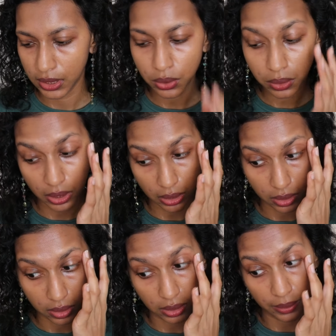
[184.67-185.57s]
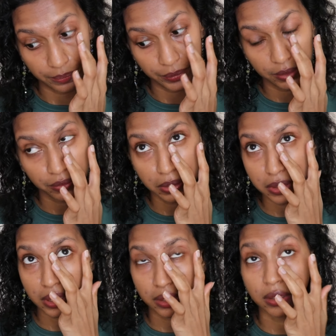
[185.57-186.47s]
It's okay. It
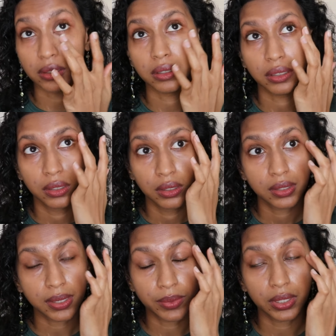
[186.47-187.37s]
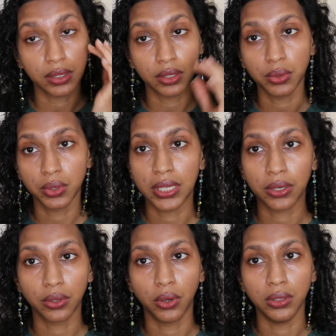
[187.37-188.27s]
feels like something like you could take
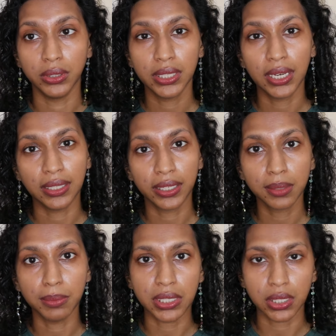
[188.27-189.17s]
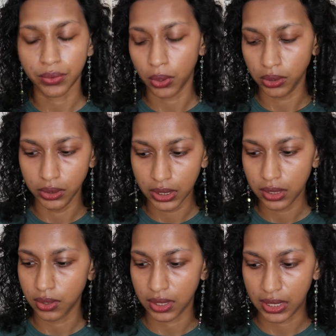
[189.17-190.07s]
on holiday. I like the minis for
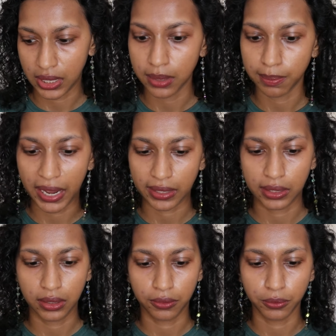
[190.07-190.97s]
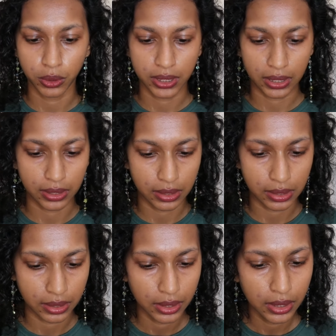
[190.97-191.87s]
holidays because I hate packing like full
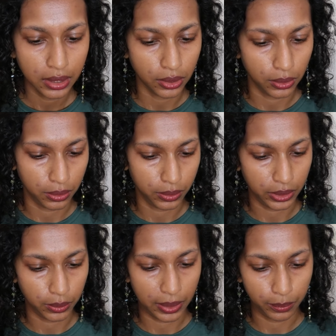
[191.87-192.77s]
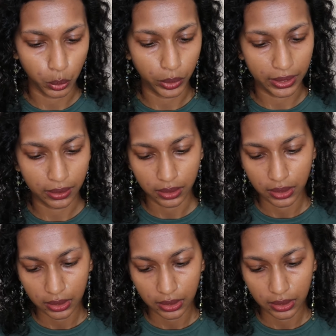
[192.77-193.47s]
sizes, like when I'm going.